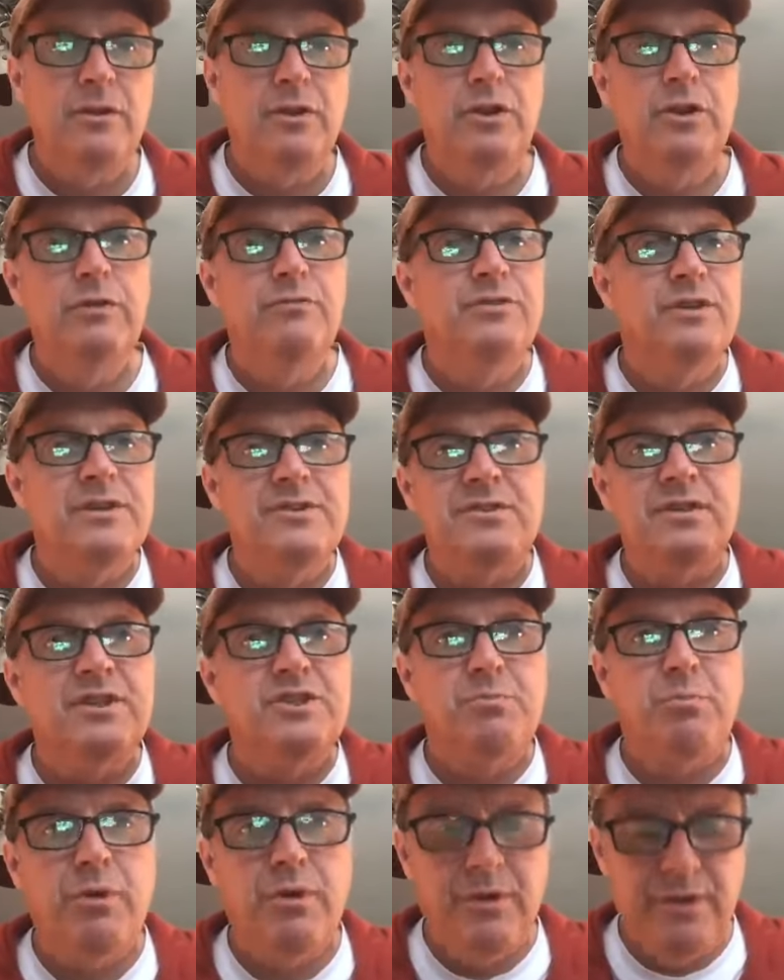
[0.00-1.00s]
You've just
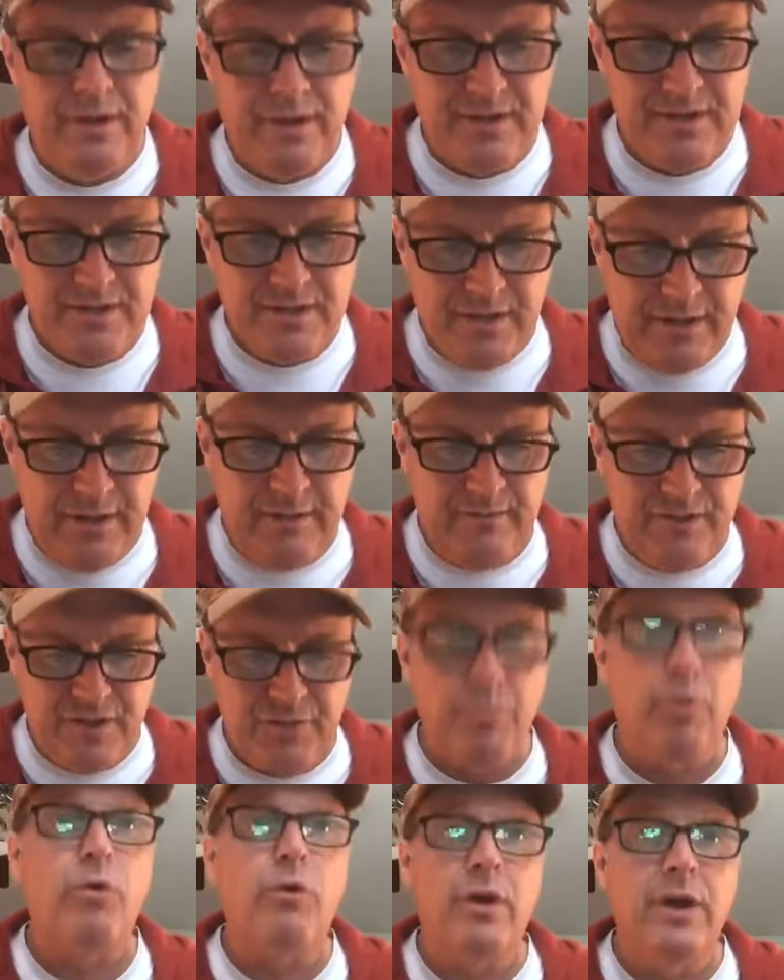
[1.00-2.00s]
experienced
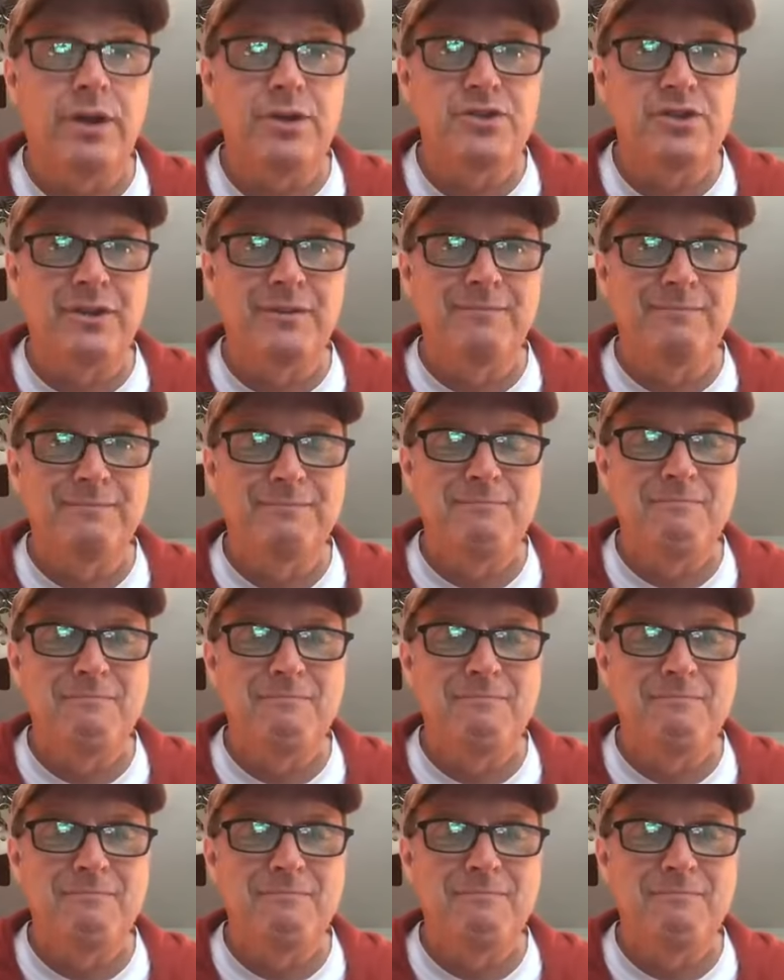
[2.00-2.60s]
inspiration.